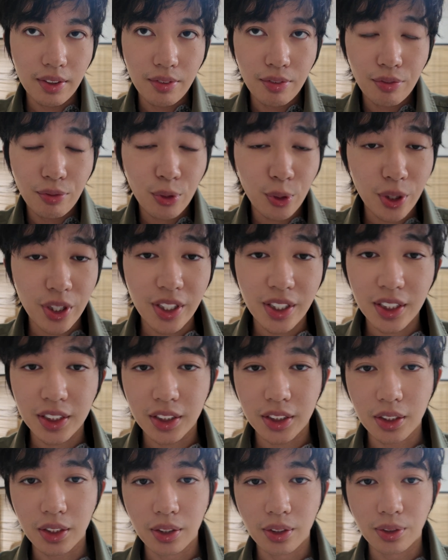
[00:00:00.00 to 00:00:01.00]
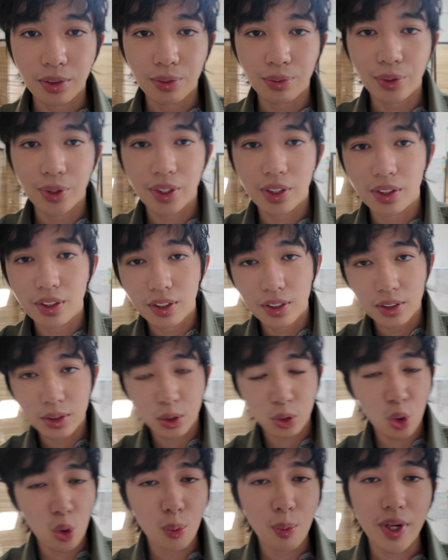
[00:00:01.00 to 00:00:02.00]
4 years ago with
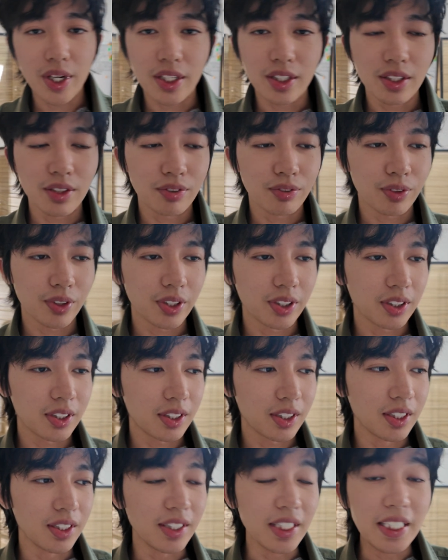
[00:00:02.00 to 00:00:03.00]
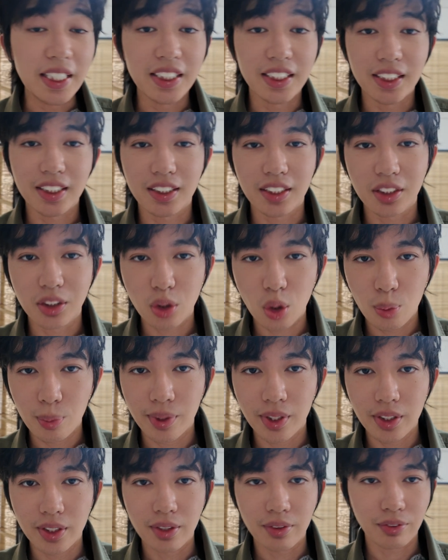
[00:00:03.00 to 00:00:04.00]
so many different niches and so
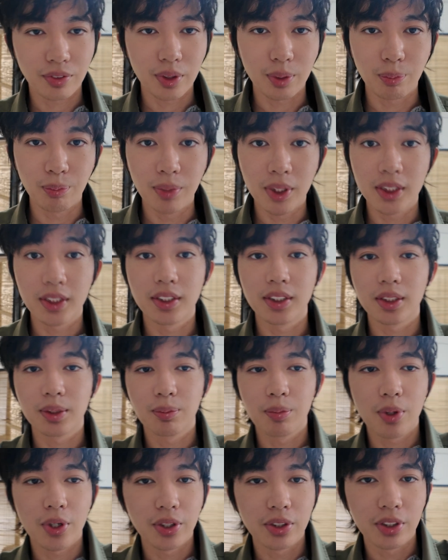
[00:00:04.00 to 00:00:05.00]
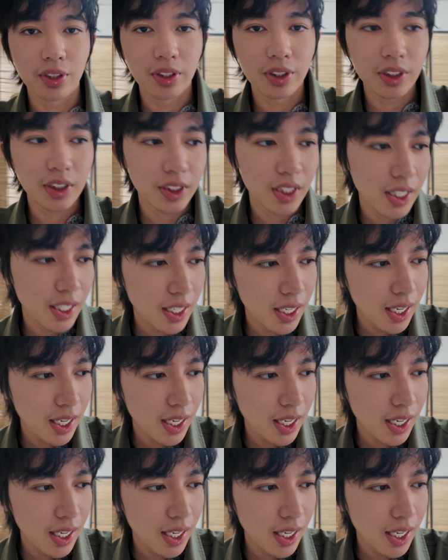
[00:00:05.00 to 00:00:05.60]
many different business models.